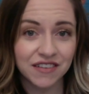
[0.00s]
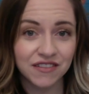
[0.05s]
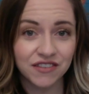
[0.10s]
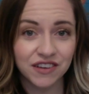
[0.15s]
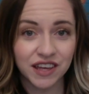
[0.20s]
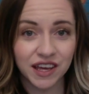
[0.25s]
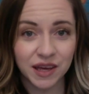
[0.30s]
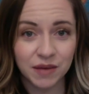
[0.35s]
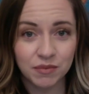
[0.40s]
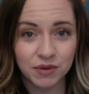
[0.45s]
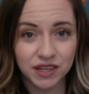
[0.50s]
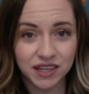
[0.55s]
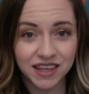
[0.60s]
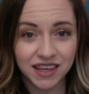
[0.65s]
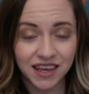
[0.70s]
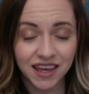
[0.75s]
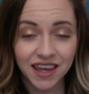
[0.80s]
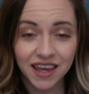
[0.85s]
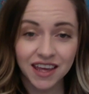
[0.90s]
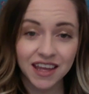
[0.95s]

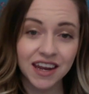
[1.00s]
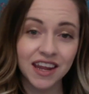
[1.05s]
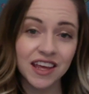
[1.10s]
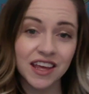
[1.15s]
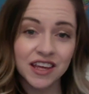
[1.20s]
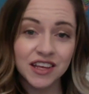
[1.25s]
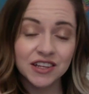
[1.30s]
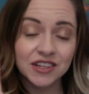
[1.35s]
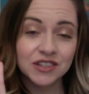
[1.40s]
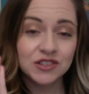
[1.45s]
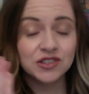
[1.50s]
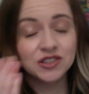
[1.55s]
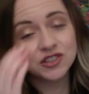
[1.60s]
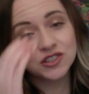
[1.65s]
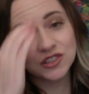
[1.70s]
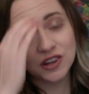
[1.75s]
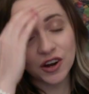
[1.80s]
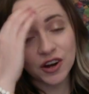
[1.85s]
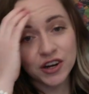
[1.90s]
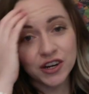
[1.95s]
VIPKid
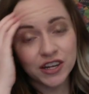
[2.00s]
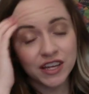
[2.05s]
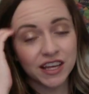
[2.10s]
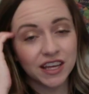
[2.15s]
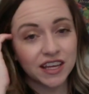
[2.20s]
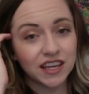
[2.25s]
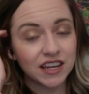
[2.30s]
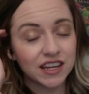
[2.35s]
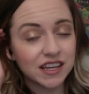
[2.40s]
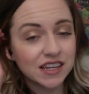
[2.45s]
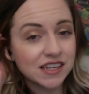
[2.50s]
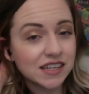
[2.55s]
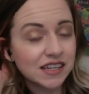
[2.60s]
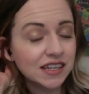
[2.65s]
started